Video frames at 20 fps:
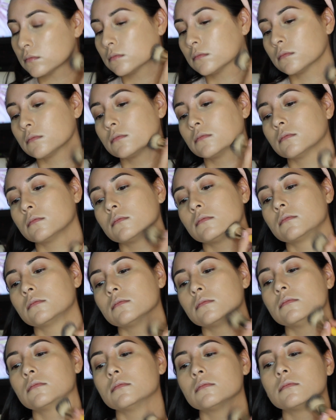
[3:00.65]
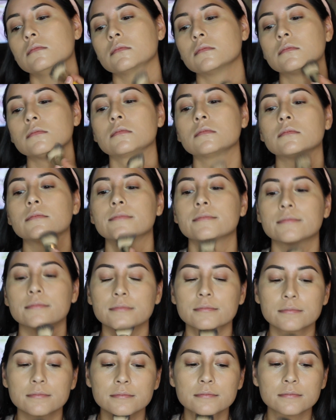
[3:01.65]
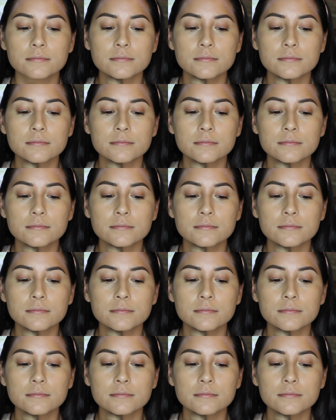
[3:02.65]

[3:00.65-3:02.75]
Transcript: was still drugstore, still a little too